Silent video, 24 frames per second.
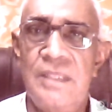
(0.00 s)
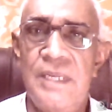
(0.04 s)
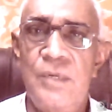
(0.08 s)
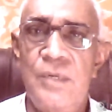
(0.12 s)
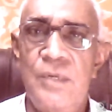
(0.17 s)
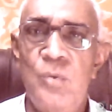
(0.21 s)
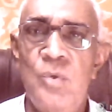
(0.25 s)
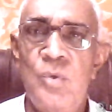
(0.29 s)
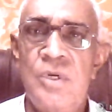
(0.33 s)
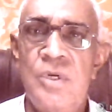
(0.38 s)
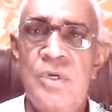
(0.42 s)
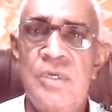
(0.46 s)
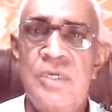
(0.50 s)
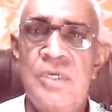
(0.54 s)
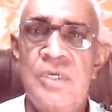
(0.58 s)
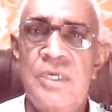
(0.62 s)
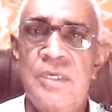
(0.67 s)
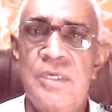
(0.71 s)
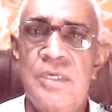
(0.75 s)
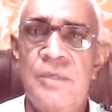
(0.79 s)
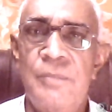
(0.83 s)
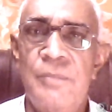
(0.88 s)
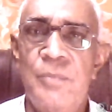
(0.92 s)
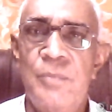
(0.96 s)
They do not
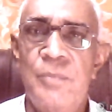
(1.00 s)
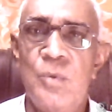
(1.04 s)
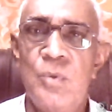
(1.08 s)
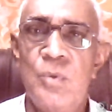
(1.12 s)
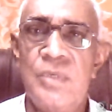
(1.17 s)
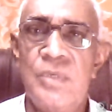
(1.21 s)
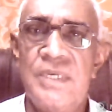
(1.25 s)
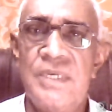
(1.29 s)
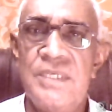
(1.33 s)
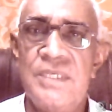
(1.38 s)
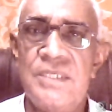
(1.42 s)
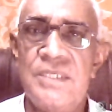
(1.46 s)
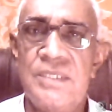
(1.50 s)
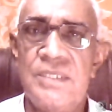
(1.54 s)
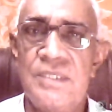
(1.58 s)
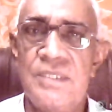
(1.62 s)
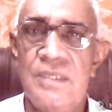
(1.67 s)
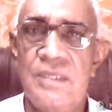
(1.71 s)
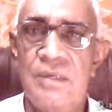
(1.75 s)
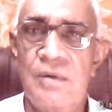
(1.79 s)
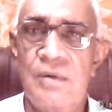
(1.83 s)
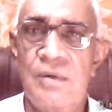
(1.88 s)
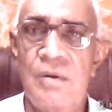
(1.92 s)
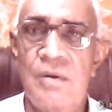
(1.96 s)
progress,
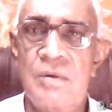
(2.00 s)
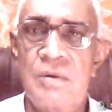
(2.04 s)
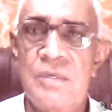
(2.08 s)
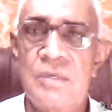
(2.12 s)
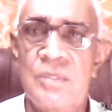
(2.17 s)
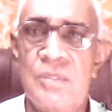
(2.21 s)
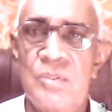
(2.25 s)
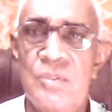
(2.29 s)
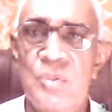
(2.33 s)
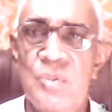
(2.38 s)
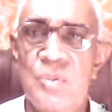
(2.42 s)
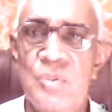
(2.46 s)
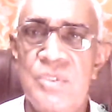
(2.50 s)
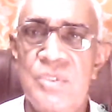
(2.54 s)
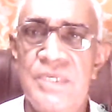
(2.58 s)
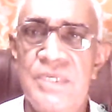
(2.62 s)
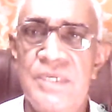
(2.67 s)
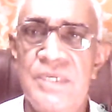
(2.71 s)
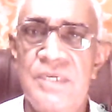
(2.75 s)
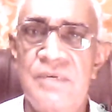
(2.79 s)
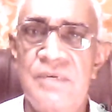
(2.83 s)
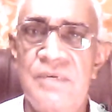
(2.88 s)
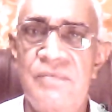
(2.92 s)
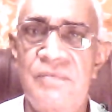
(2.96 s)
not
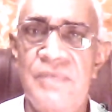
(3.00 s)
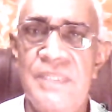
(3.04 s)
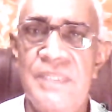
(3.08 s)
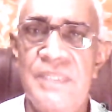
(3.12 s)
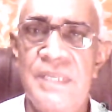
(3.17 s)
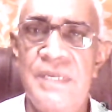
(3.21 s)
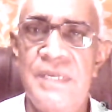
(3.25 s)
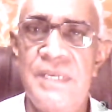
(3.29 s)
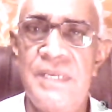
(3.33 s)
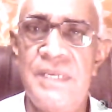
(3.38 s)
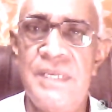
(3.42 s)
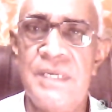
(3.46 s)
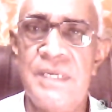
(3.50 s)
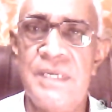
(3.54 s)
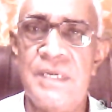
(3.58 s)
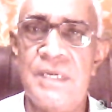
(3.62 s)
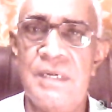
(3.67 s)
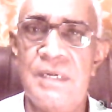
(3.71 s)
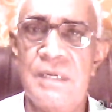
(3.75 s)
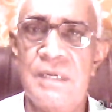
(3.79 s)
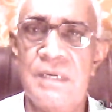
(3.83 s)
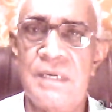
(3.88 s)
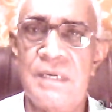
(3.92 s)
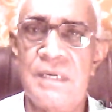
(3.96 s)
associated with any
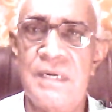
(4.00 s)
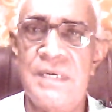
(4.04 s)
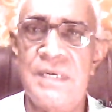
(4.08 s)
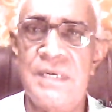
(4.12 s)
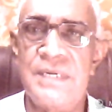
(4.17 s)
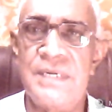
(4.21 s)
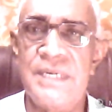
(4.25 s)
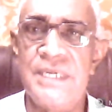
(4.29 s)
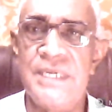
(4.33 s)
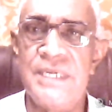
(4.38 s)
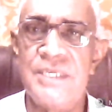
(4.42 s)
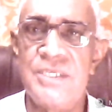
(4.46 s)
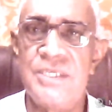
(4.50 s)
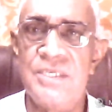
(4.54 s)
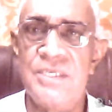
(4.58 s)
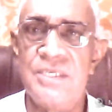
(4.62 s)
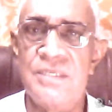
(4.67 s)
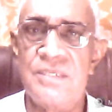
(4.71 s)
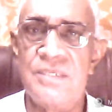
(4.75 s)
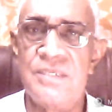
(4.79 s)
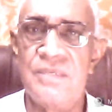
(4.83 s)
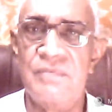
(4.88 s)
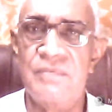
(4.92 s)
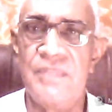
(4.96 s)

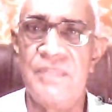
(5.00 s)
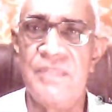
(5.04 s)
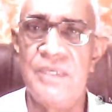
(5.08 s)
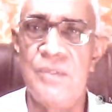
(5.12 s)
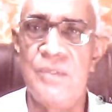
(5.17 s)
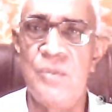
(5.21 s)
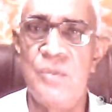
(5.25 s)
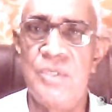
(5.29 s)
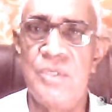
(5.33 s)
contractions of the